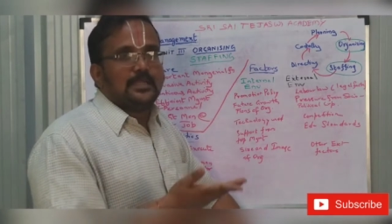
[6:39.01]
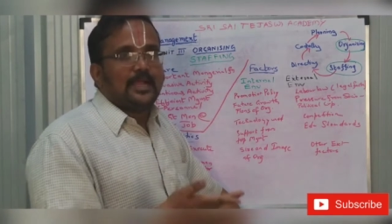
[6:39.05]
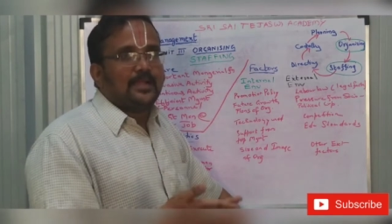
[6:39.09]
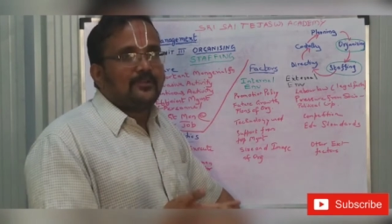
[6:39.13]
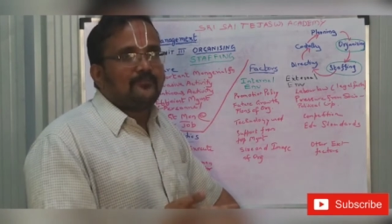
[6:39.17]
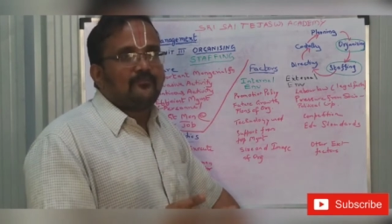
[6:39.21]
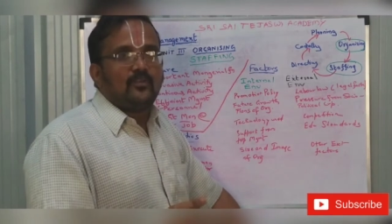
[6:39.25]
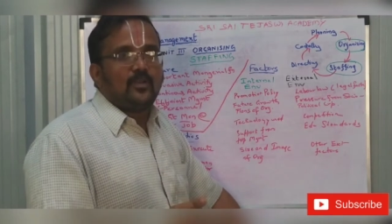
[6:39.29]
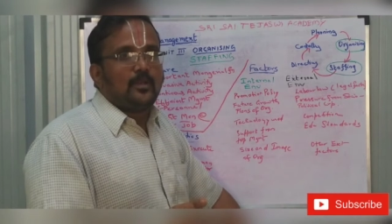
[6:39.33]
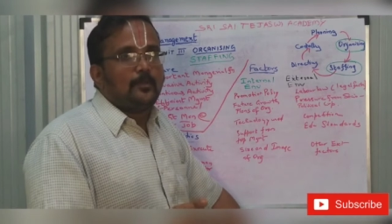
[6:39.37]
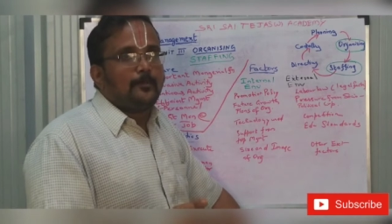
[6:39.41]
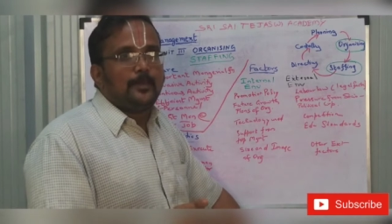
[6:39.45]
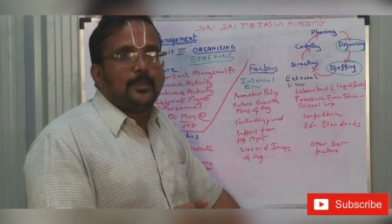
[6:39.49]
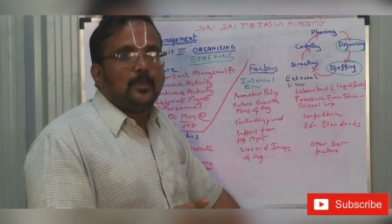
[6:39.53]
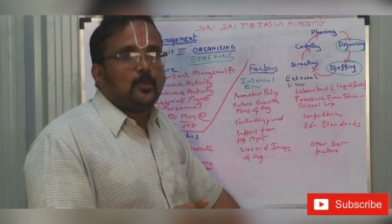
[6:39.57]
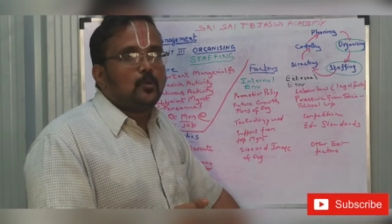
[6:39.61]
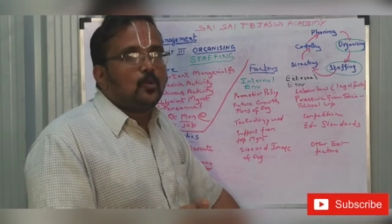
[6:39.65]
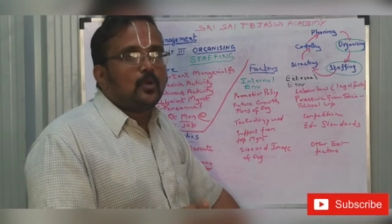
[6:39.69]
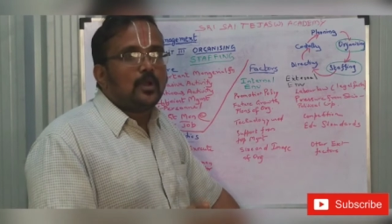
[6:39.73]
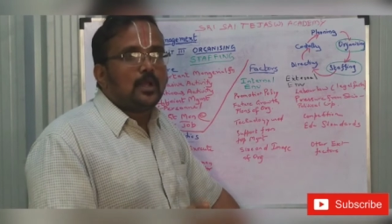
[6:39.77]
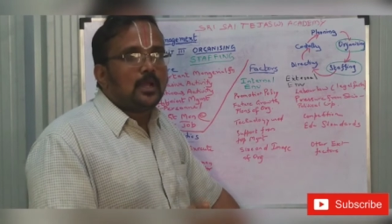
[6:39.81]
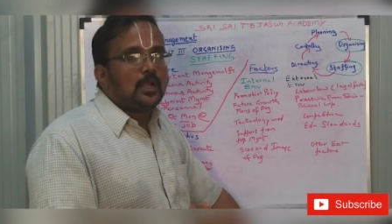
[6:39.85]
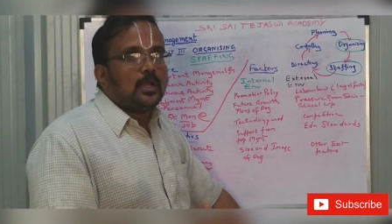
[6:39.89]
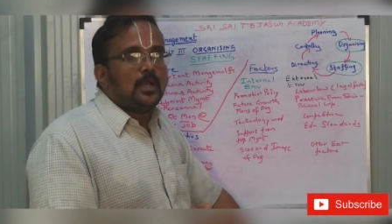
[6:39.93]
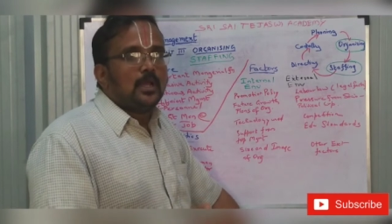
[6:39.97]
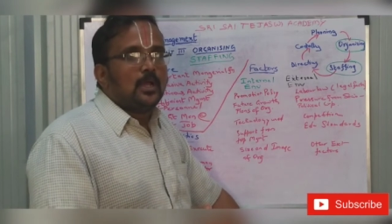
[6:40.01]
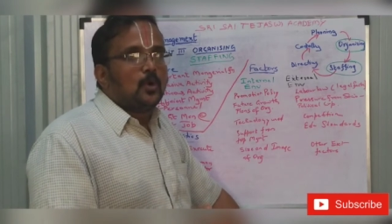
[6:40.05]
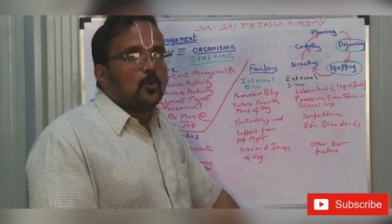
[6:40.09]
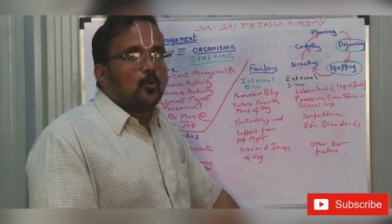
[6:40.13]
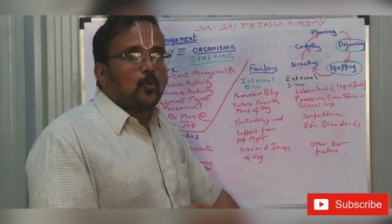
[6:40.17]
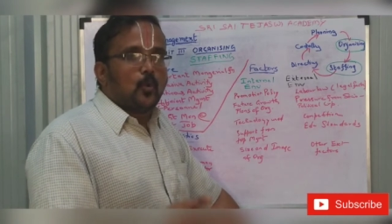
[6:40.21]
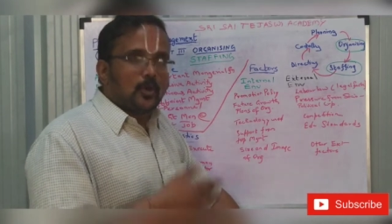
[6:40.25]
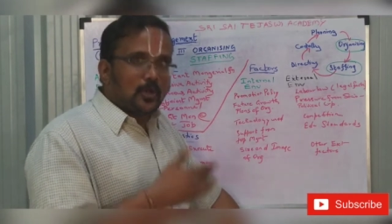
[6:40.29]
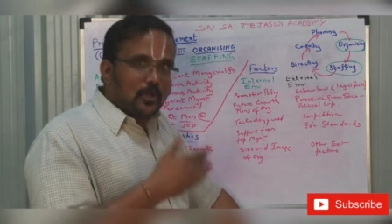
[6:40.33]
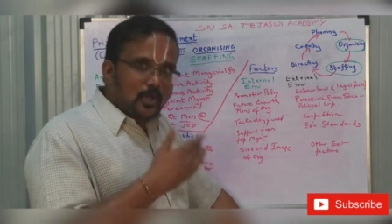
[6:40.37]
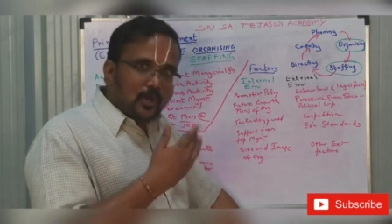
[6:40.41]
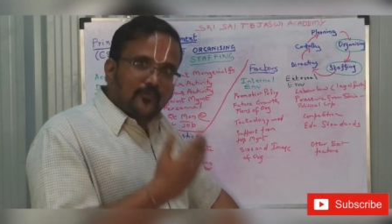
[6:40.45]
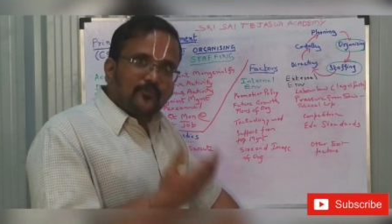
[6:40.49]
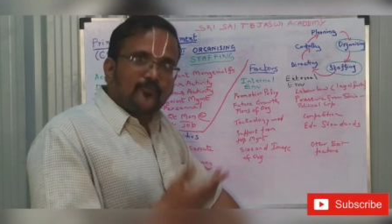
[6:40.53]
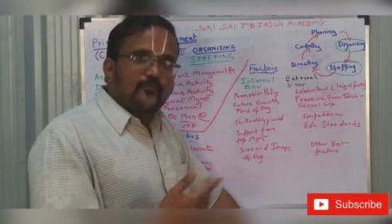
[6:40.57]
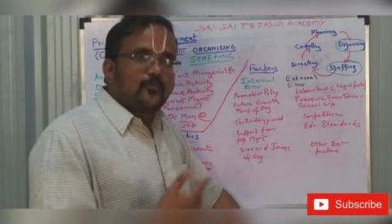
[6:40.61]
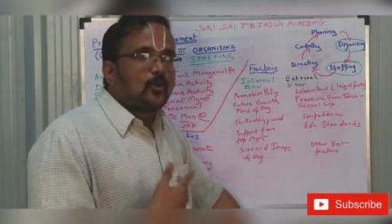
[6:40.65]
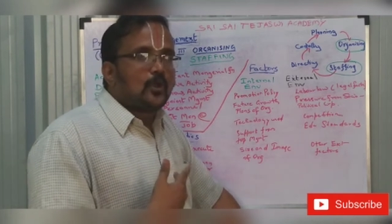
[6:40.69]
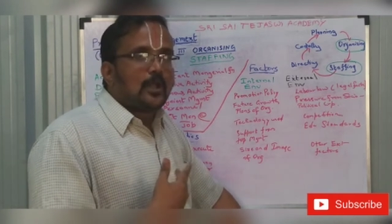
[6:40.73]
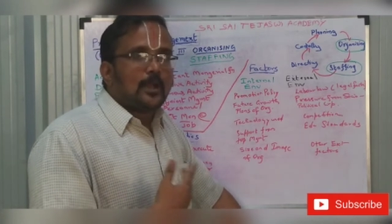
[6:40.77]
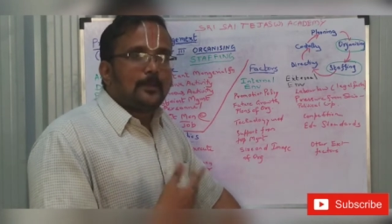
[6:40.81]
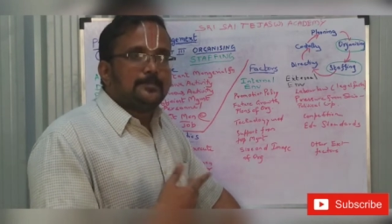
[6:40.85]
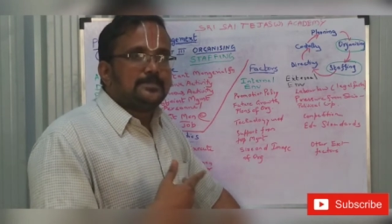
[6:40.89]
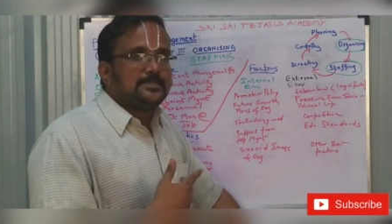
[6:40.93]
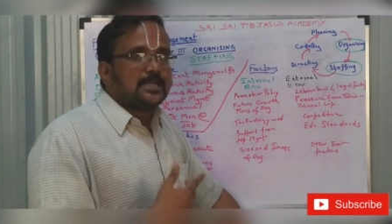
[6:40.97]
That will be one
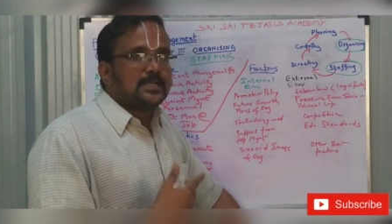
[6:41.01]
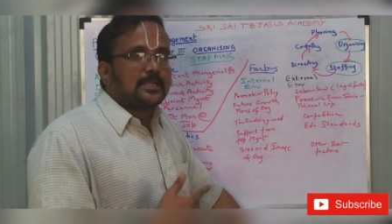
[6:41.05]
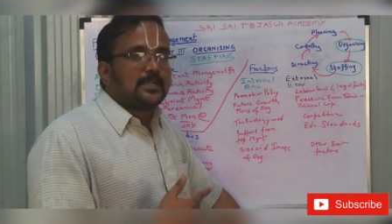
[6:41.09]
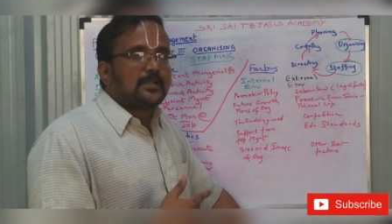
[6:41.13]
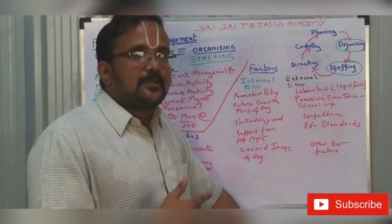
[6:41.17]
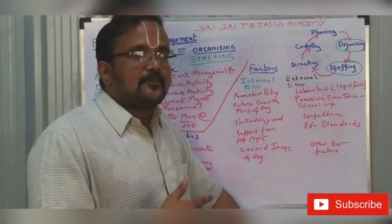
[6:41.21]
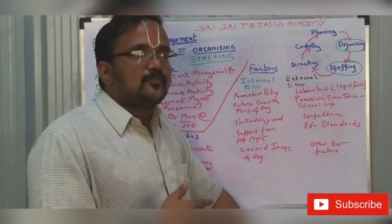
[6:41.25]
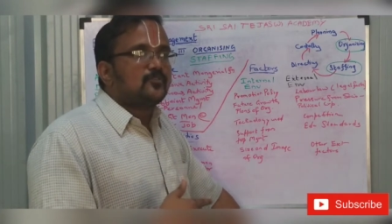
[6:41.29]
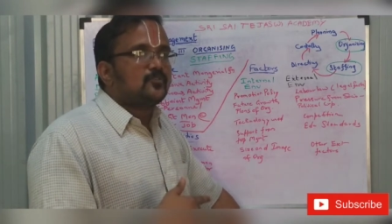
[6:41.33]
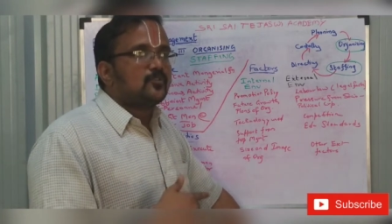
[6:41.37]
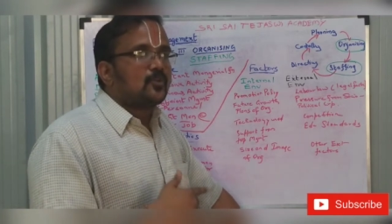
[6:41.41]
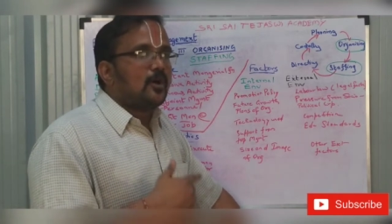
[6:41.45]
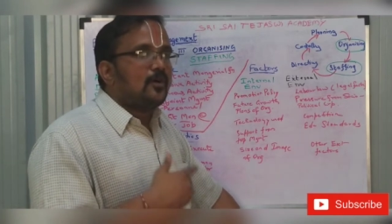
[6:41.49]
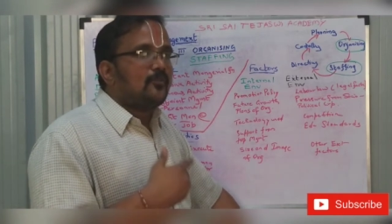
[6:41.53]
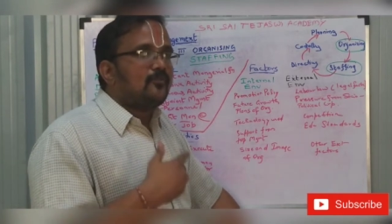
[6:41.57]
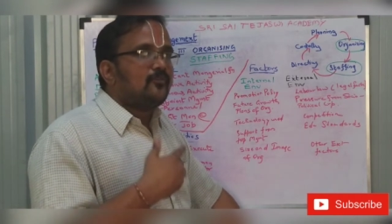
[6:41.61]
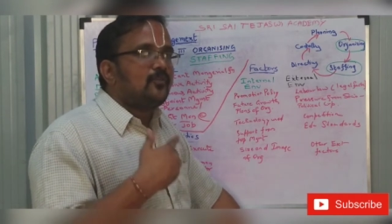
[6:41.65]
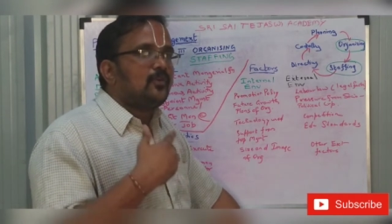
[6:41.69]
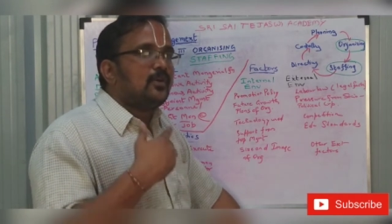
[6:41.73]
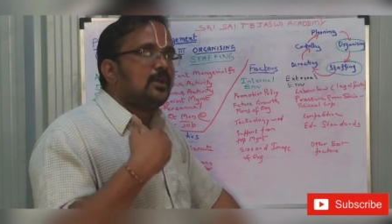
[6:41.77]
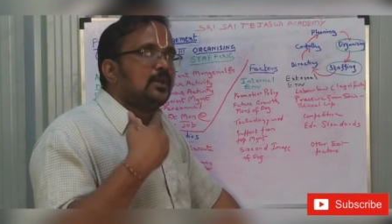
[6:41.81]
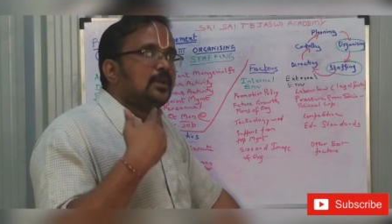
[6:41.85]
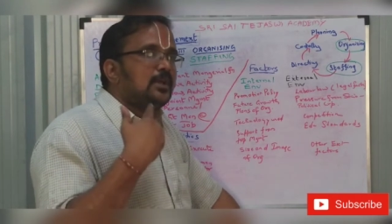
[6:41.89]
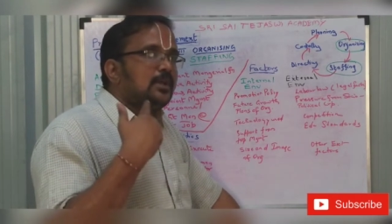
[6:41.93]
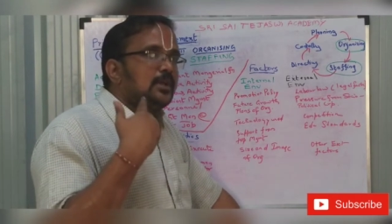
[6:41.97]
of your objectives of